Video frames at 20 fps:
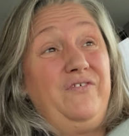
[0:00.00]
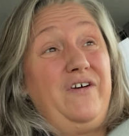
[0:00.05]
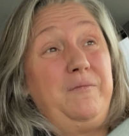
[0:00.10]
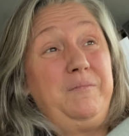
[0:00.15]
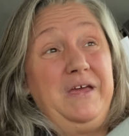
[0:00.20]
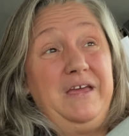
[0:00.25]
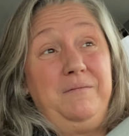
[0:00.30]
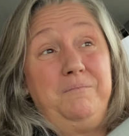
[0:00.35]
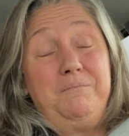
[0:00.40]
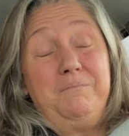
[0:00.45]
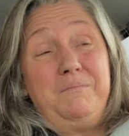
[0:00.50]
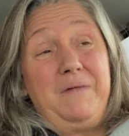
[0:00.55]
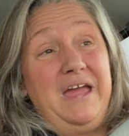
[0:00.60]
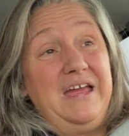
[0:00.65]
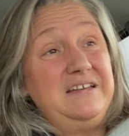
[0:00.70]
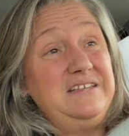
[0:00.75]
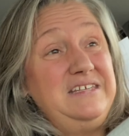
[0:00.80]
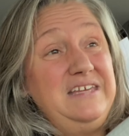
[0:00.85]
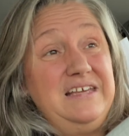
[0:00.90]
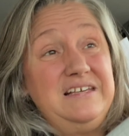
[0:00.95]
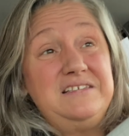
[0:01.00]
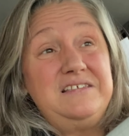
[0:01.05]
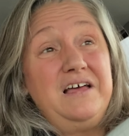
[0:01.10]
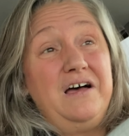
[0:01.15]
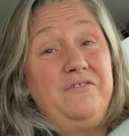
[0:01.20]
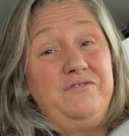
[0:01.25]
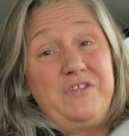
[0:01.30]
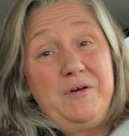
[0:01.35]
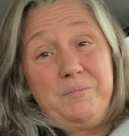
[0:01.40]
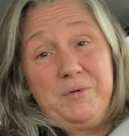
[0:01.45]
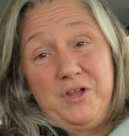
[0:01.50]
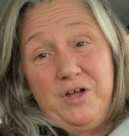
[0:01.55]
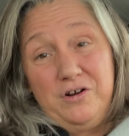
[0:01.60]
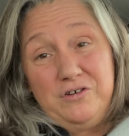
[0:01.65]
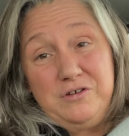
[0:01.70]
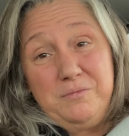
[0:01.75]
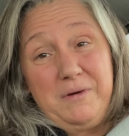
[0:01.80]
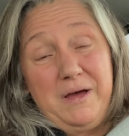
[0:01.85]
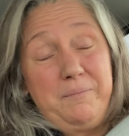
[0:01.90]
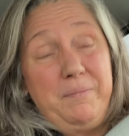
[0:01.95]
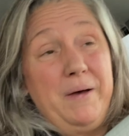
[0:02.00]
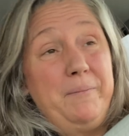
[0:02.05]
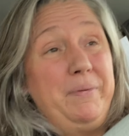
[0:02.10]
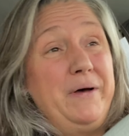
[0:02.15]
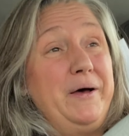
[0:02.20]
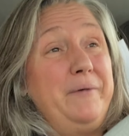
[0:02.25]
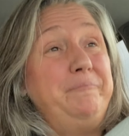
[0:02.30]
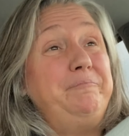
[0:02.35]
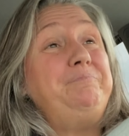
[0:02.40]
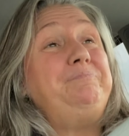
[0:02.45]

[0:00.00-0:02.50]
I mean, antique stuff that belonged to my pup pup.